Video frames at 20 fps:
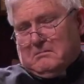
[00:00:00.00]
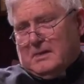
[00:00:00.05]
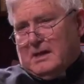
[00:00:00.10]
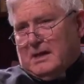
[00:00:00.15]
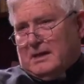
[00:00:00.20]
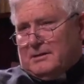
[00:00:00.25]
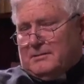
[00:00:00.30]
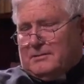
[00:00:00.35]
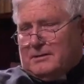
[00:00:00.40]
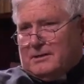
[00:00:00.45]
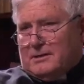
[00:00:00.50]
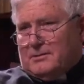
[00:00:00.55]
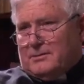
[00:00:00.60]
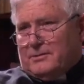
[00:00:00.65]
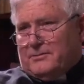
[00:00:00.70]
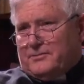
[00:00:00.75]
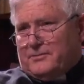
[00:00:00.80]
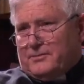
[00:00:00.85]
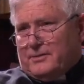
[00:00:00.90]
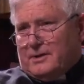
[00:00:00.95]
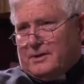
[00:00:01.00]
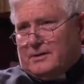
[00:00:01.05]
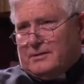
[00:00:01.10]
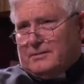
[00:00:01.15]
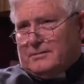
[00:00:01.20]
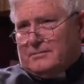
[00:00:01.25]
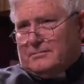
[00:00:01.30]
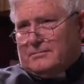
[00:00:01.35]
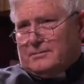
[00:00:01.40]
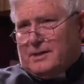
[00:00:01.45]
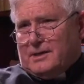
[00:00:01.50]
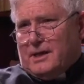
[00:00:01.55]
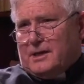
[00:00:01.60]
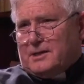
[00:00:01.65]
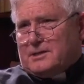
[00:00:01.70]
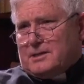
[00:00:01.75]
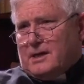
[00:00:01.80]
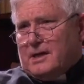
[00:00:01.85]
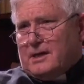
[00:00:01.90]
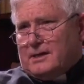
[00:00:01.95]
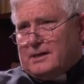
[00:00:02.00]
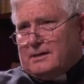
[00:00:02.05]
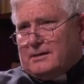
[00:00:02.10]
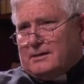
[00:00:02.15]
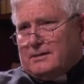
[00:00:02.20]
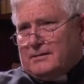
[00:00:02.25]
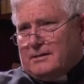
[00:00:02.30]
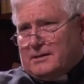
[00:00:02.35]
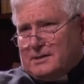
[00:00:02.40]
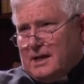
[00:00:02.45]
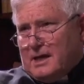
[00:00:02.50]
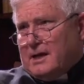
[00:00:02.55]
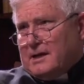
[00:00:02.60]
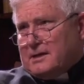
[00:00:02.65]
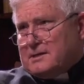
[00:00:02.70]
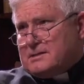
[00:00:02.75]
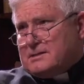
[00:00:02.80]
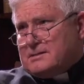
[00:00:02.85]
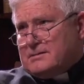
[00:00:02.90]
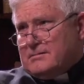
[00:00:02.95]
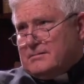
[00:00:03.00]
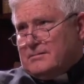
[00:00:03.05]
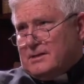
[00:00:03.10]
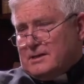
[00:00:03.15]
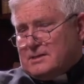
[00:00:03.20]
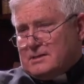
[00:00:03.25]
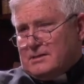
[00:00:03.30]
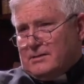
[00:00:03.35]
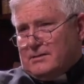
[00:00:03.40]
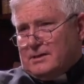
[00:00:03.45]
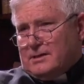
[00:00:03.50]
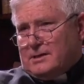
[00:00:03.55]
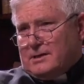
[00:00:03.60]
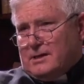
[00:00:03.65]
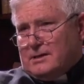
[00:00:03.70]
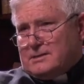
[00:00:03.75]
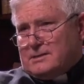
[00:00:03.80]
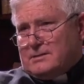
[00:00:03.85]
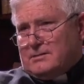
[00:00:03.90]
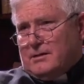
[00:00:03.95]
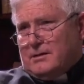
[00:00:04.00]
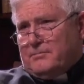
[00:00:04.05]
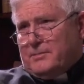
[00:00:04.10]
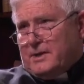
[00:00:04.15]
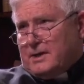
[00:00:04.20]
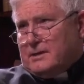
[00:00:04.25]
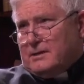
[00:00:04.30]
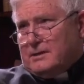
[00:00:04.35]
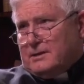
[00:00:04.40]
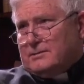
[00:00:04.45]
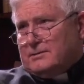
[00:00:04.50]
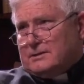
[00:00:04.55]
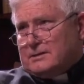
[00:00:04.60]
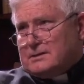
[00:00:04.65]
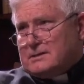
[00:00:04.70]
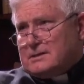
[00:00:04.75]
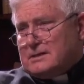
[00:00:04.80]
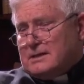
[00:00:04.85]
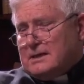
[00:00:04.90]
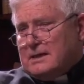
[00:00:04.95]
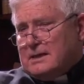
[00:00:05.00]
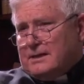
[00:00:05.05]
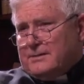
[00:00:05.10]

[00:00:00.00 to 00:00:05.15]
I don't know if anxiety attacks necessarily constitute a mental illness.